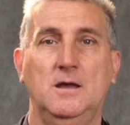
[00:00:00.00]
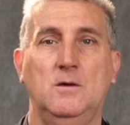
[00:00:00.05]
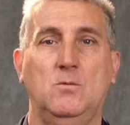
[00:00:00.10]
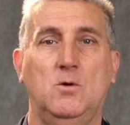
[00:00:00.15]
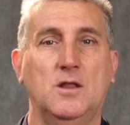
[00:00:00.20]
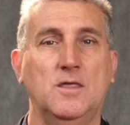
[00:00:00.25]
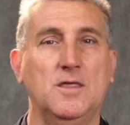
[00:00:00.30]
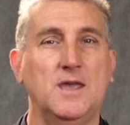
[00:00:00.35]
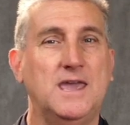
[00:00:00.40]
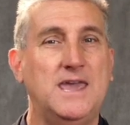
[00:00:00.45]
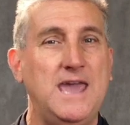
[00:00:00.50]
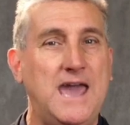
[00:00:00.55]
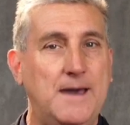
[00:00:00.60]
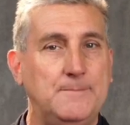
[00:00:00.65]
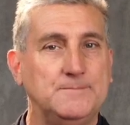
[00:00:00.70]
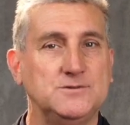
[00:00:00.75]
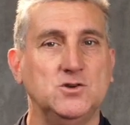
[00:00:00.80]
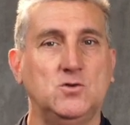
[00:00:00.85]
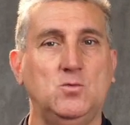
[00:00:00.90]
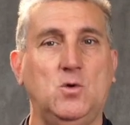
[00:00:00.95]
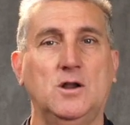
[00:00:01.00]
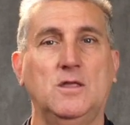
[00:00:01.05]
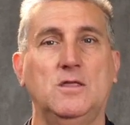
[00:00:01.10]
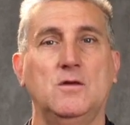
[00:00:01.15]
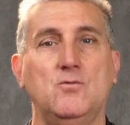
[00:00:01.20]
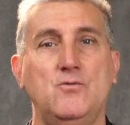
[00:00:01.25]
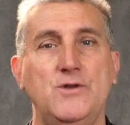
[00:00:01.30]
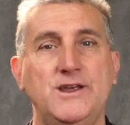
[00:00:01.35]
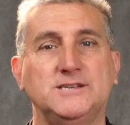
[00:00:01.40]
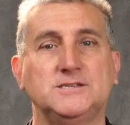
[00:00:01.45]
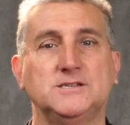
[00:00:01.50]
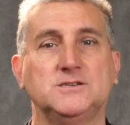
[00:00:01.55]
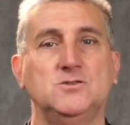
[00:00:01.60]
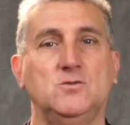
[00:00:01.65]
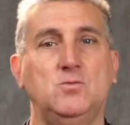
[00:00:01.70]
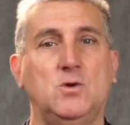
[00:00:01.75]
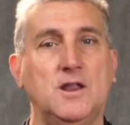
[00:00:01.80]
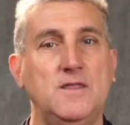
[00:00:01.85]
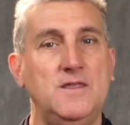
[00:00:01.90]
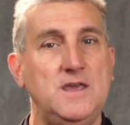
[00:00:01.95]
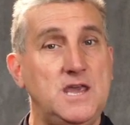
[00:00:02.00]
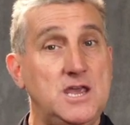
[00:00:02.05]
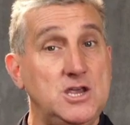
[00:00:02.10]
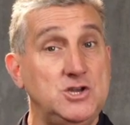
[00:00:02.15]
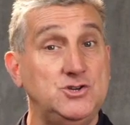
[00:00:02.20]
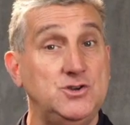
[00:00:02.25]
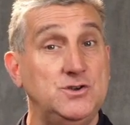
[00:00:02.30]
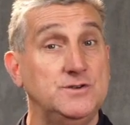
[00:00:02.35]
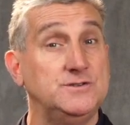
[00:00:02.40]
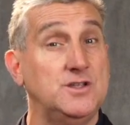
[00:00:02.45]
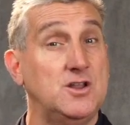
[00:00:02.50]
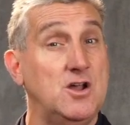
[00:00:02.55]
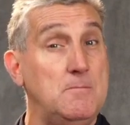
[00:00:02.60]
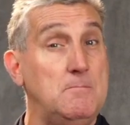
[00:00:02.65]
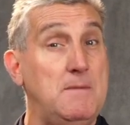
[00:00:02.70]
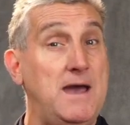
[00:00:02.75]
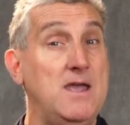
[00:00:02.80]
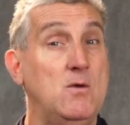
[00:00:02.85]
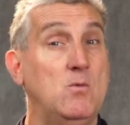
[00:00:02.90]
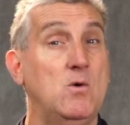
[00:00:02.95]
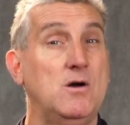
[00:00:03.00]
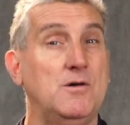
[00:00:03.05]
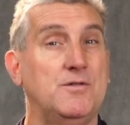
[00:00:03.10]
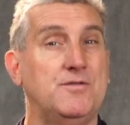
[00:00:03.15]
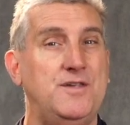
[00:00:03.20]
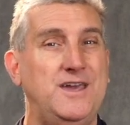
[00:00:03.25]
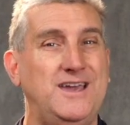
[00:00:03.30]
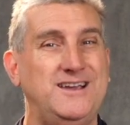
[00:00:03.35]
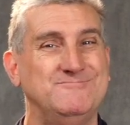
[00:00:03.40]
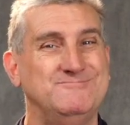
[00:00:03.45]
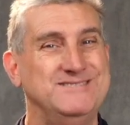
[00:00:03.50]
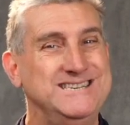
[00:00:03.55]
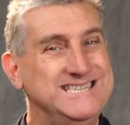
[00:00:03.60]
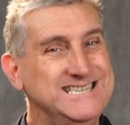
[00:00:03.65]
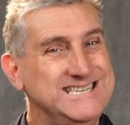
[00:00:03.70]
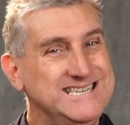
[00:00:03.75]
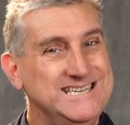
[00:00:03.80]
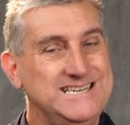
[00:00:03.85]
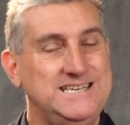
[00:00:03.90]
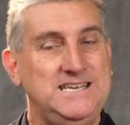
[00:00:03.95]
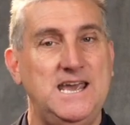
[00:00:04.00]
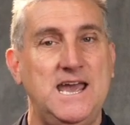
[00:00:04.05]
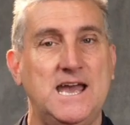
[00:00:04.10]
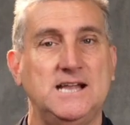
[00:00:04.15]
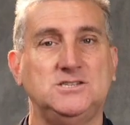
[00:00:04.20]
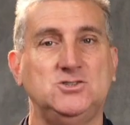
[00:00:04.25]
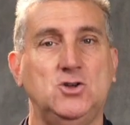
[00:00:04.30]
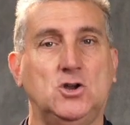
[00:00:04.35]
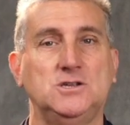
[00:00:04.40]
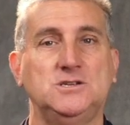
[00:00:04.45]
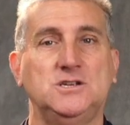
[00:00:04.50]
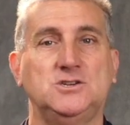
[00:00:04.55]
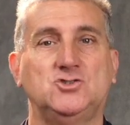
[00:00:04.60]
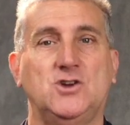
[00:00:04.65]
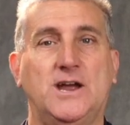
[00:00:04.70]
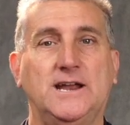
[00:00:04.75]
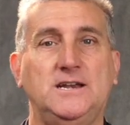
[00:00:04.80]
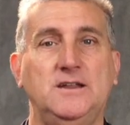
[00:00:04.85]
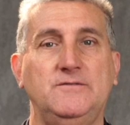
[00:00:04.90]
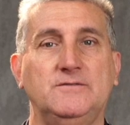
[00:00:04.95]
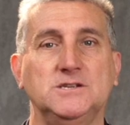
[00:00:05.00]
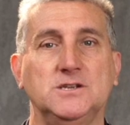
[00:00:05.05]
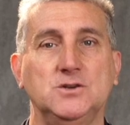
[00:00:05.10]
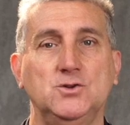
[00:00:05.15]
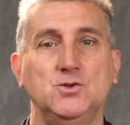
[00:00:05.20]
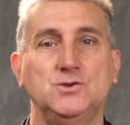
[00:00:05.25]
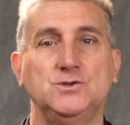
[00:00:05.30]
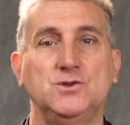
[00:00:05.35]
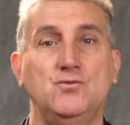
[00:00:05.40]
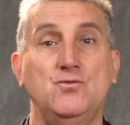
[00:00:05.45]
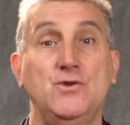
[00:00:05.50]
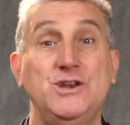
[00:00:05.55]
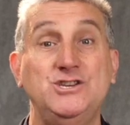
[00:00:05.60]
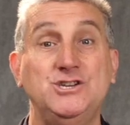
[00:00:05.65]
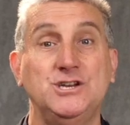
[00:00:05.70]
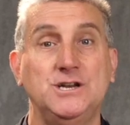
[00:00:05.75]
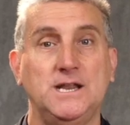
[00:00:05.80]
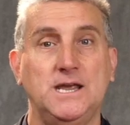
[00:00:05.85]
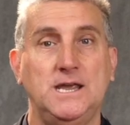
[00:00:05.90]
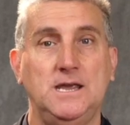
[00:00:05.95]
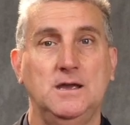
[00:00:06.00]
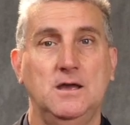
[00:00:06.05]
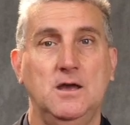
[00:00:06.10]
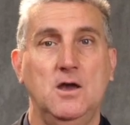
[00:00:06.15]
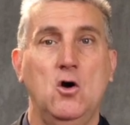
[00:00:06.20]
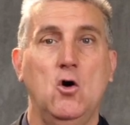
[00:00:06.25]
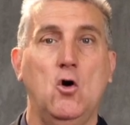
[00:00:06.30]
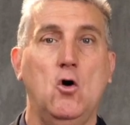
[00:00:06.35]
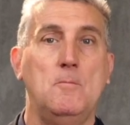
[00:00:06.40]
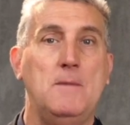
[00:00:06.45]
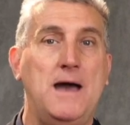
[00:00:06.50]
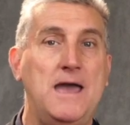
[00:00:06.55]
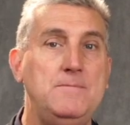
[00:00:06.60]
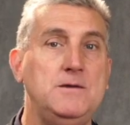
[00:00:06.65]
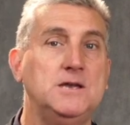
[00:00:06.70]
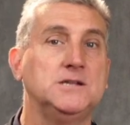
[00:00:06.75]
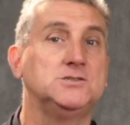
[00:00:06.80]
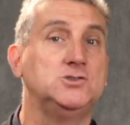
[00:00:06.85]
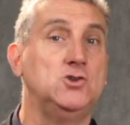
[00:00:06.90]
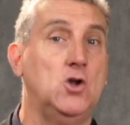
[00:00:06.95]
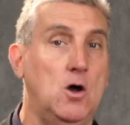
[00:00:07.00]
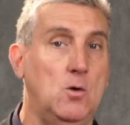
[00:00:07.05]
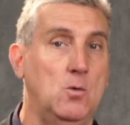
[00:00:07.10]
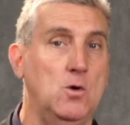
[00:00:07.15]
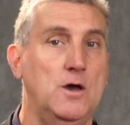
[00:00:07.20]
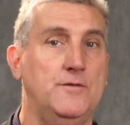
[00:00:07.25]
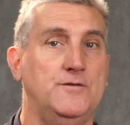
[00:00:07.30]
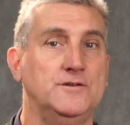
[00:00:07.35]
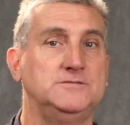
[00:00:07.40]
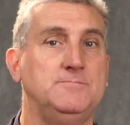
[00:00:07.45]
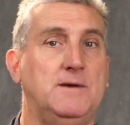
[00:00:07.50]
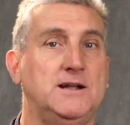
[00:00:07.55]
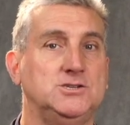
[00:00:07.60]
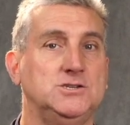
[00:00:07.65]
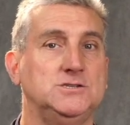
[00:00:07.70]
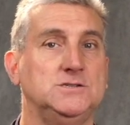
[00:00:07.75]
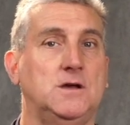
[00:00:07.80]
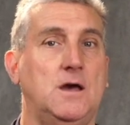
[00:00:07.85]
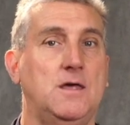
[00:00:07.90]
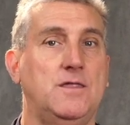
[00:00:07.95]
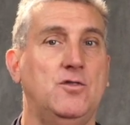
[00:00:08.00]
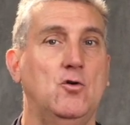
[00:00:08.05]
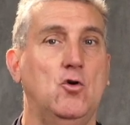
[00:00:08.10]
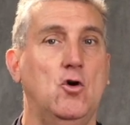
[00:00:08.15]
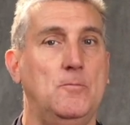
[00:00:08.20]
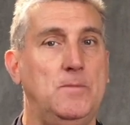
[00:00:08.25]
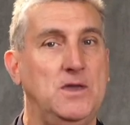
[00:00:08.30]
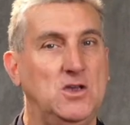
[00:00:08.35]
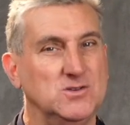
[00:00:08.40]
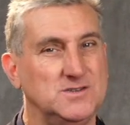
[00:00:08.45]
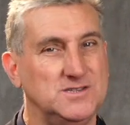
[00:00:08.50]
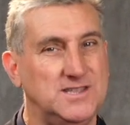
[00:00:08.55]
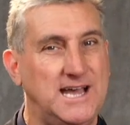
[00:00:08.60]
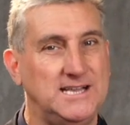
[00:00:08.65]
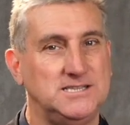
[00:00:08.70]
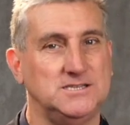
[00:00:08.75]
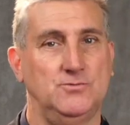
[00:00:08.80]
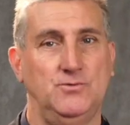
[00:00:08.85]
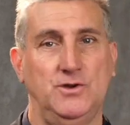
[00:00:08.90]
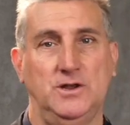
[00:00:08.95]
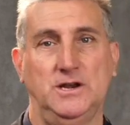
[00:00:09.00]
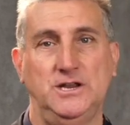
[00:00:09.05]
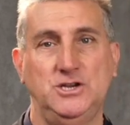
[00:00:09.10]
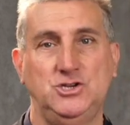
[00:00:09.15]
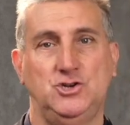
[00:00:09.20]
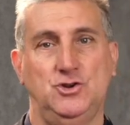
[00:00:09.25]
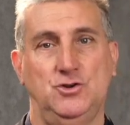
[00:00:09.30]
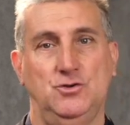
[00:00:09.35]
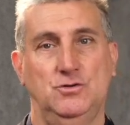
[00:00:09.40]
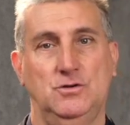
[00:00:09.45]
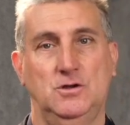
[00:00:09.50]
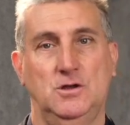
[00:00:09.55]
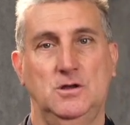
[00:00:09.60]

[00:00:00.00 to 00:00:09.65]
What are the gaps, or what are the risks, or what are the issues that I may well think, yeah, it's not as attractive as it looked originally, or maybe it's not worth as much as I thought, because that's a real issue.